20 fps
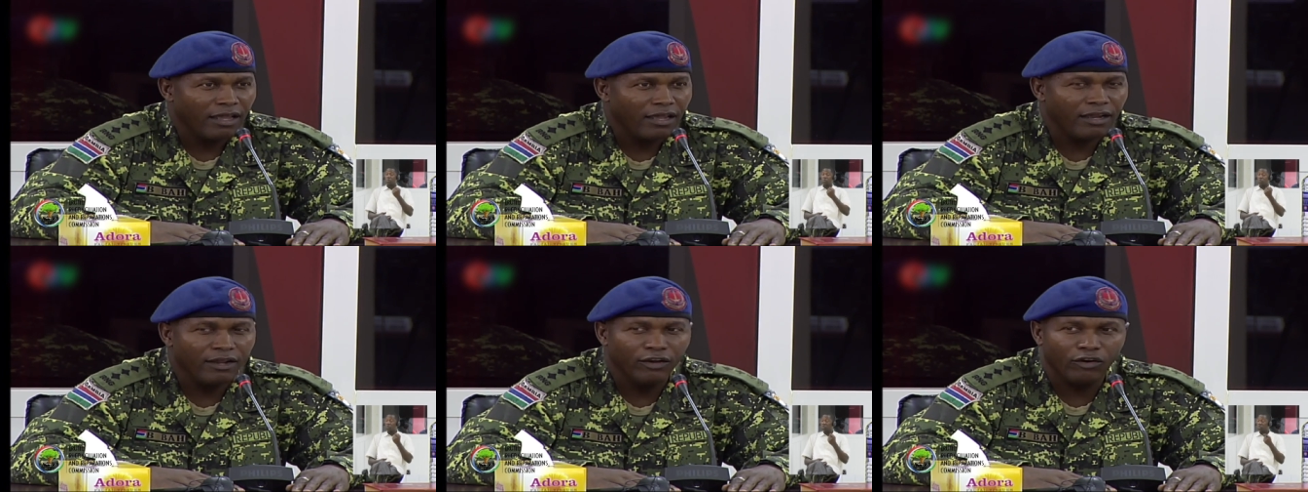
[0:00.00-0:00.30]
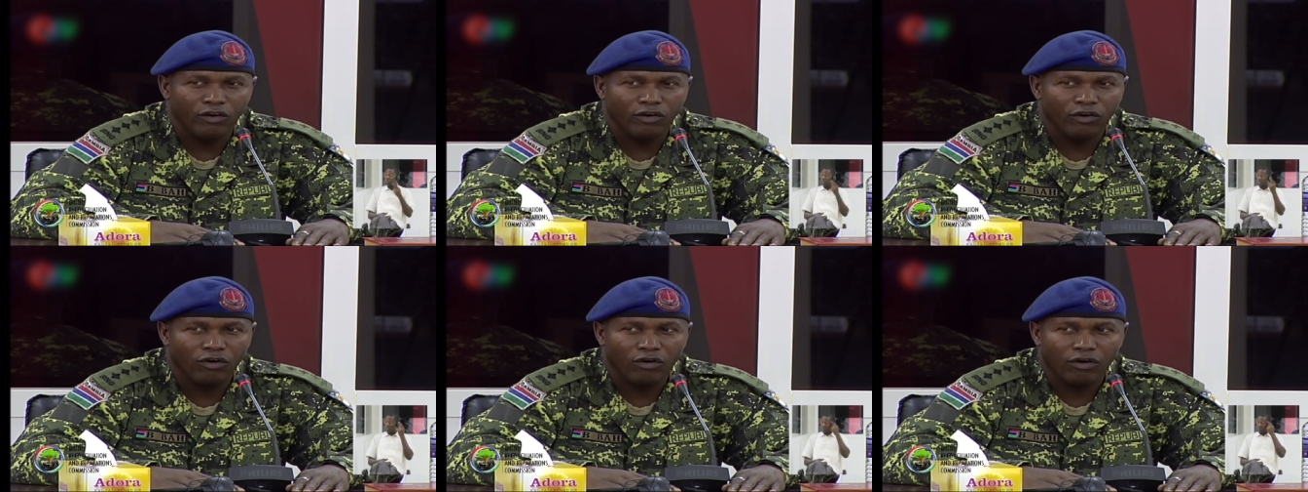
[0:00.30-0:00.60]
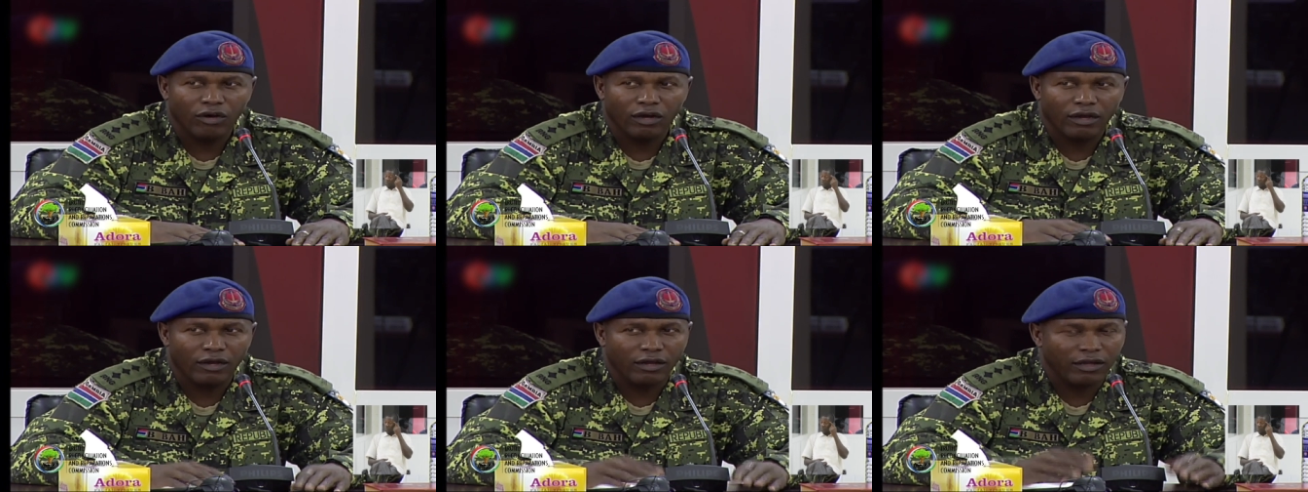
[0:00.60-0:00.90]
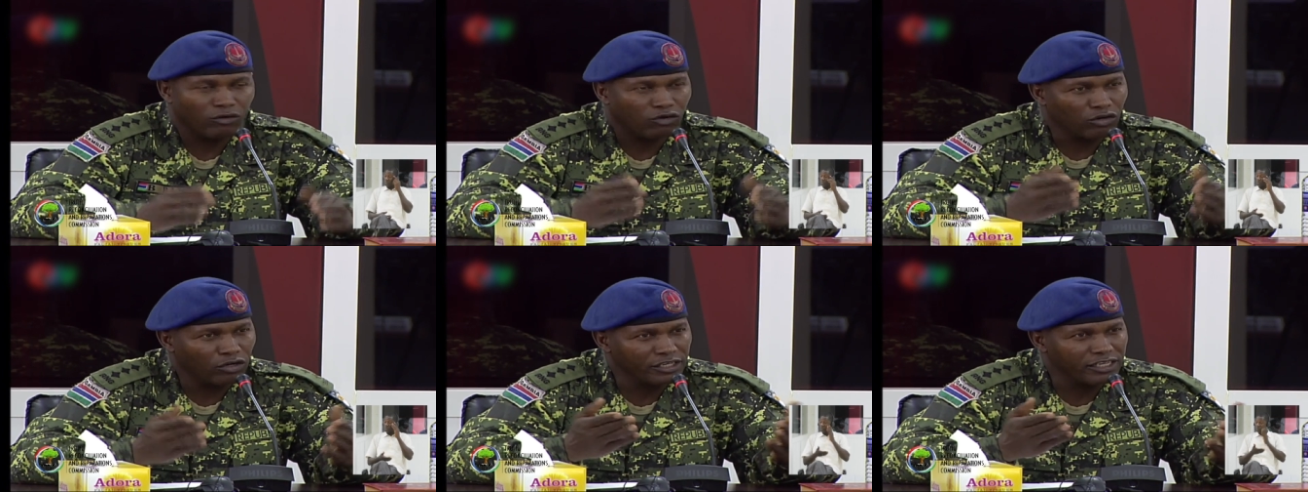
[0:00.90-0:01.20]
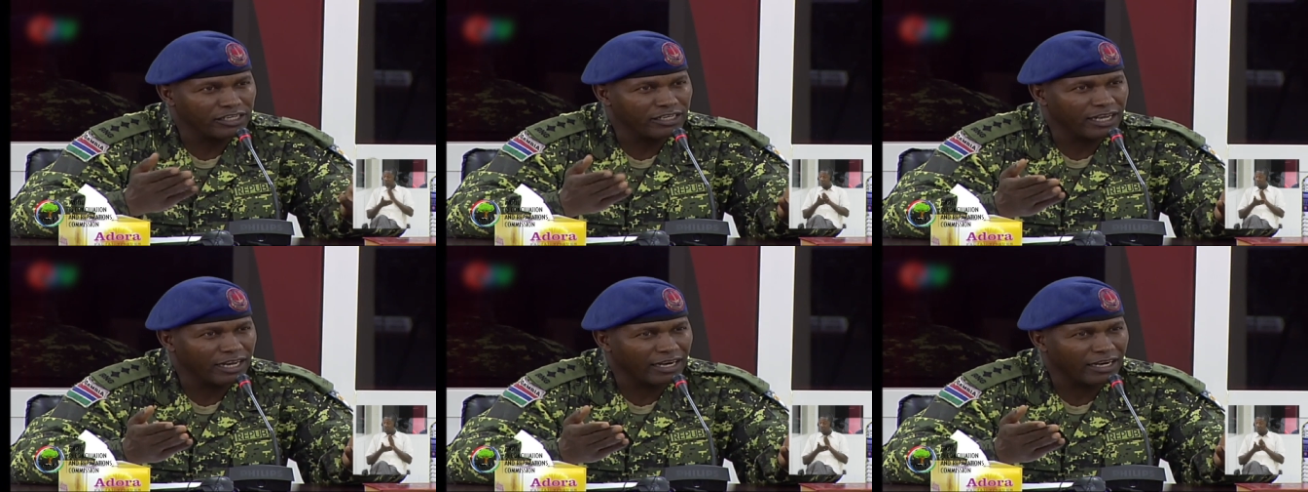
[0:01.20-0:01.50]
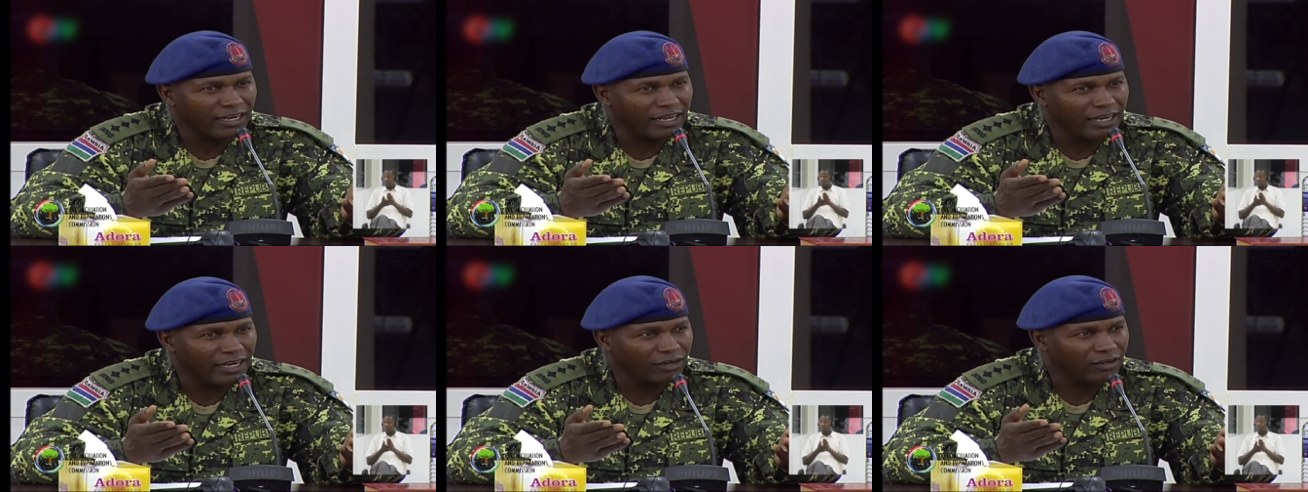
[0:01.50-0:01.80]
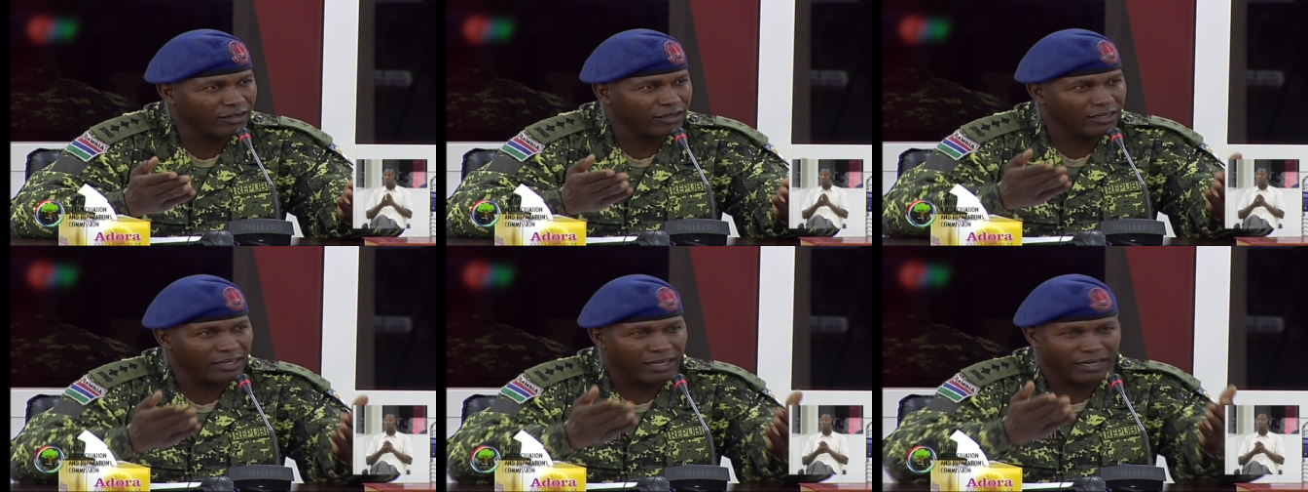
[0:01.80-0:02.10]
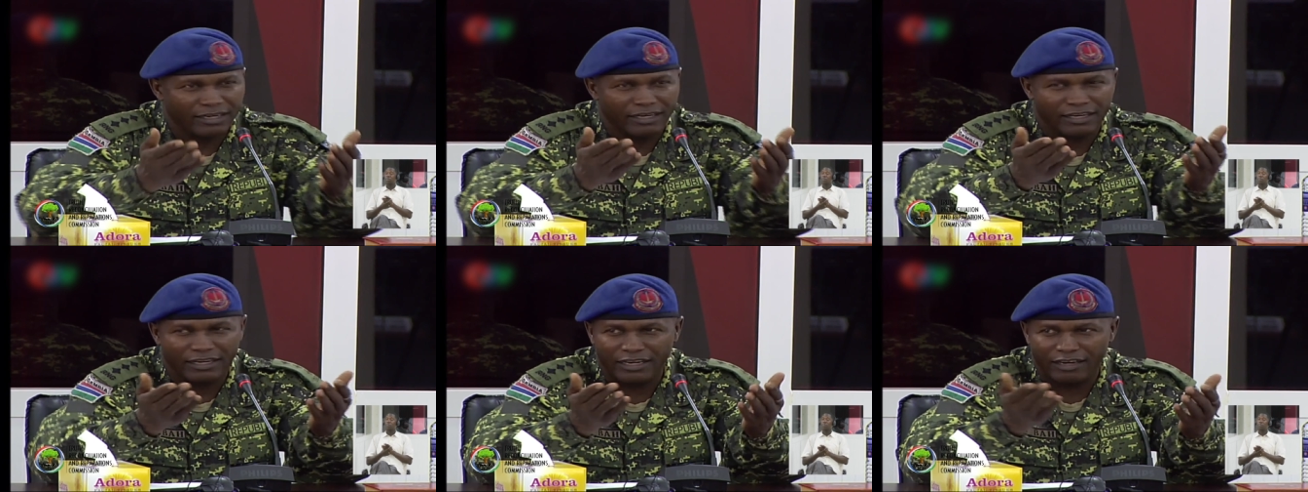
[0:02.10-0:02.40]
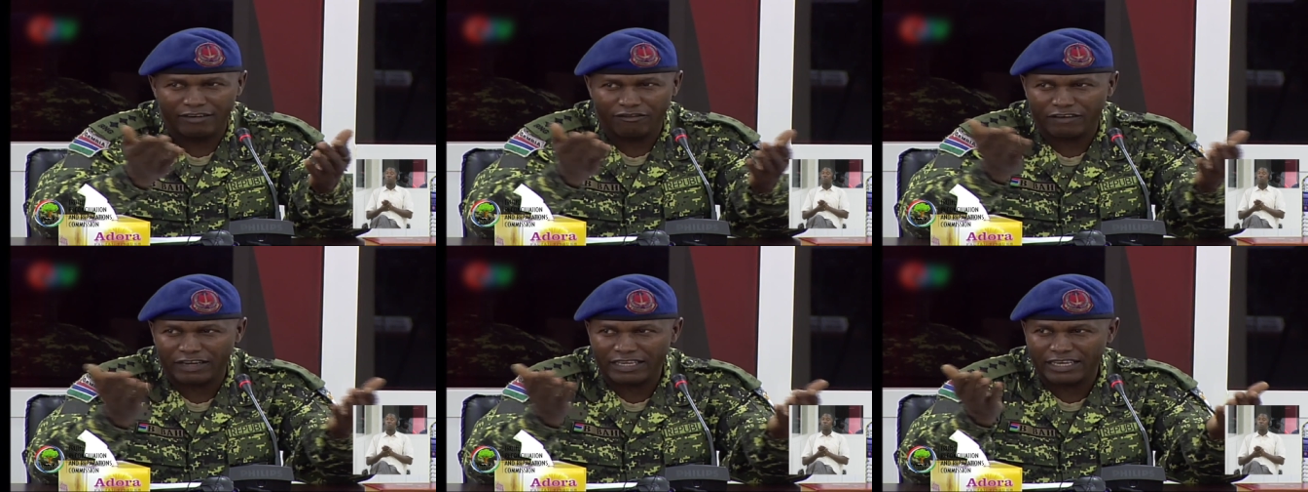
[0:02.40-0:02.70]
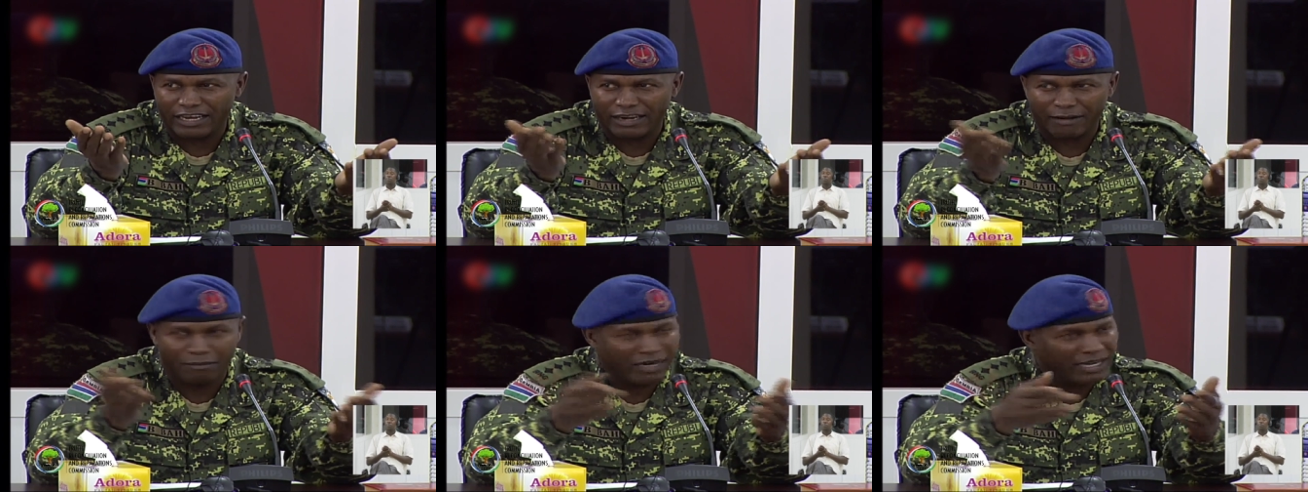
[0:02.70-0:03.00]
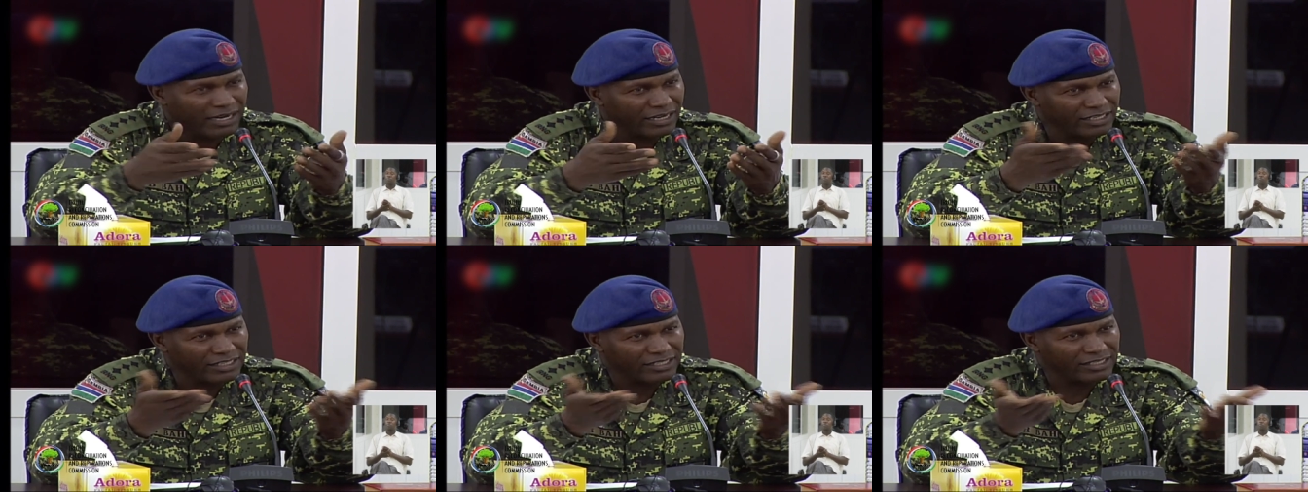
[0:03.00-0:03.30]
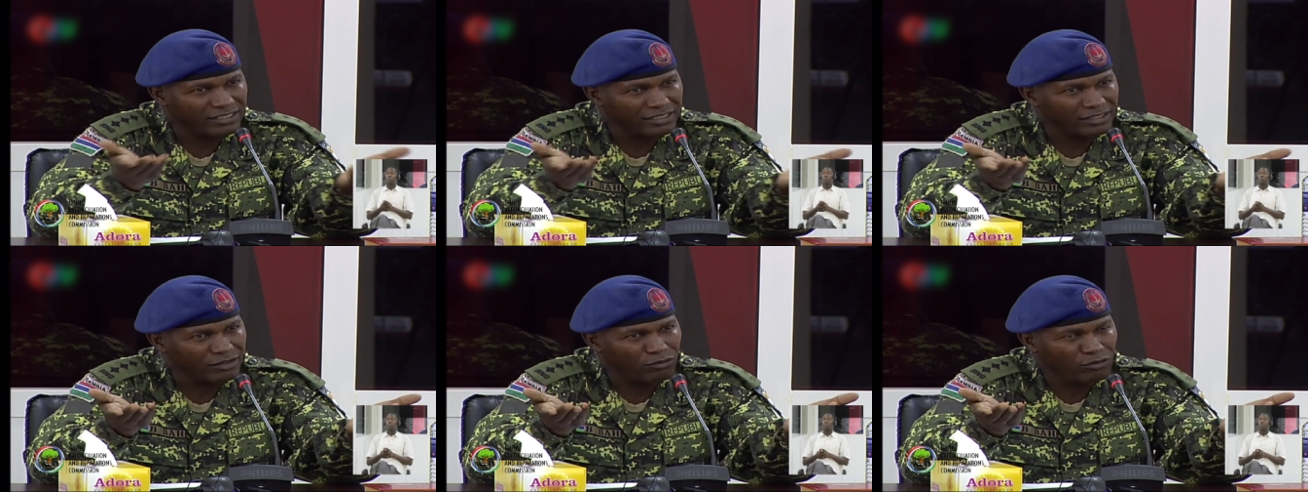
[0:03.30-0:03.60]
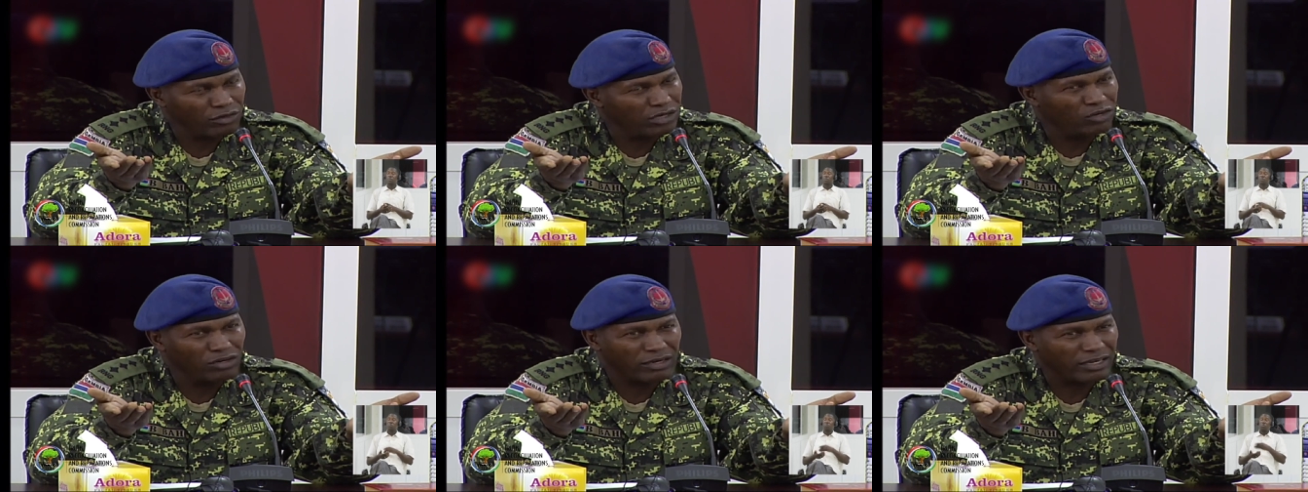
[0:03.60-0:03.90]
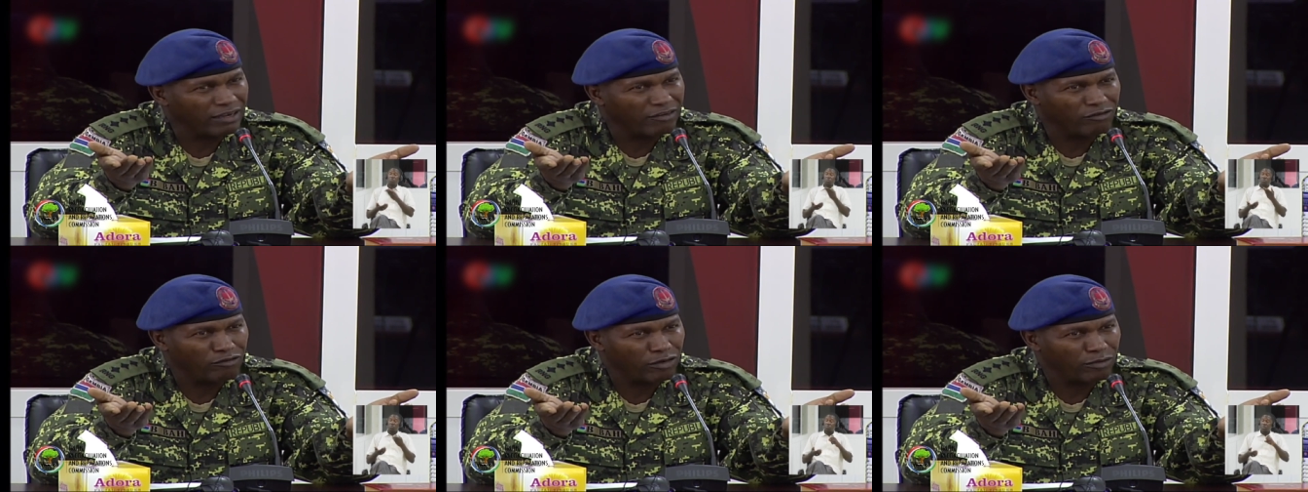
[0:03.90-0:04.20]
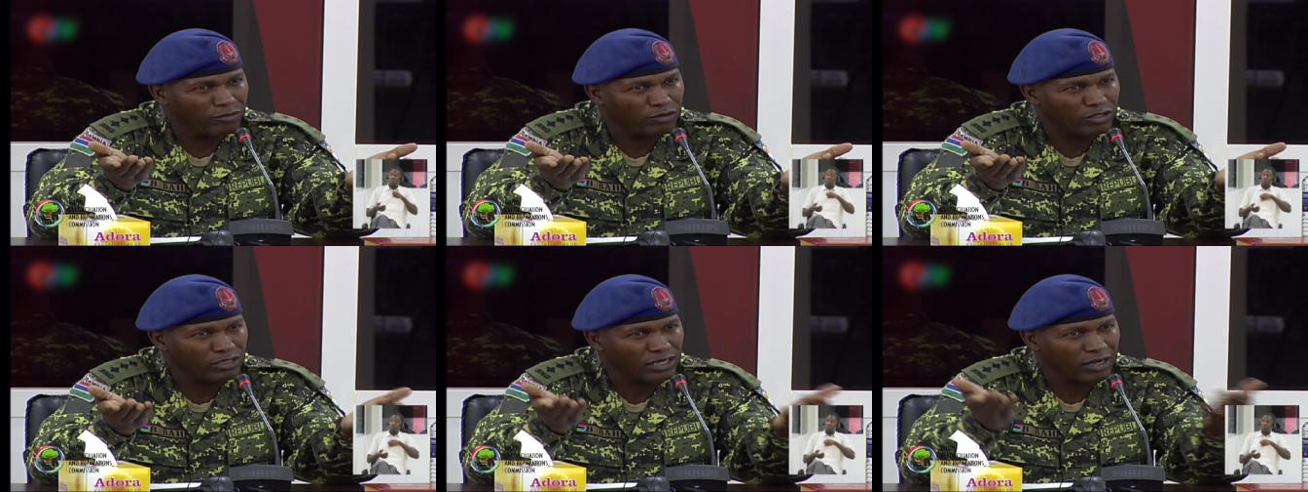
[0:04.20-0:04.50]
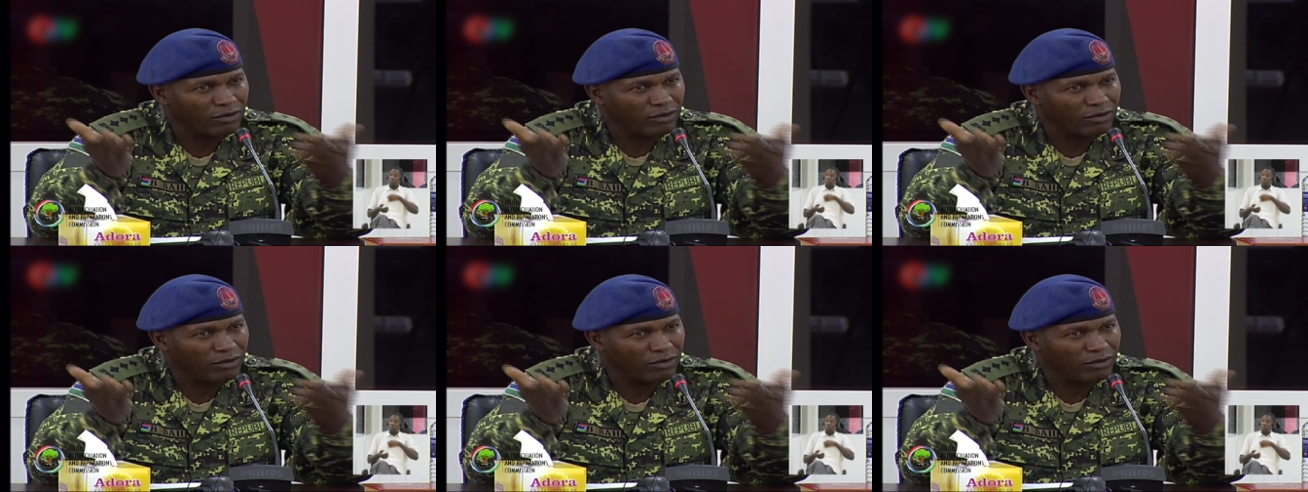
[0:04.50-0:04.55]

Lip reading: you know, considering that in Fajara barracks, we don't have weapons.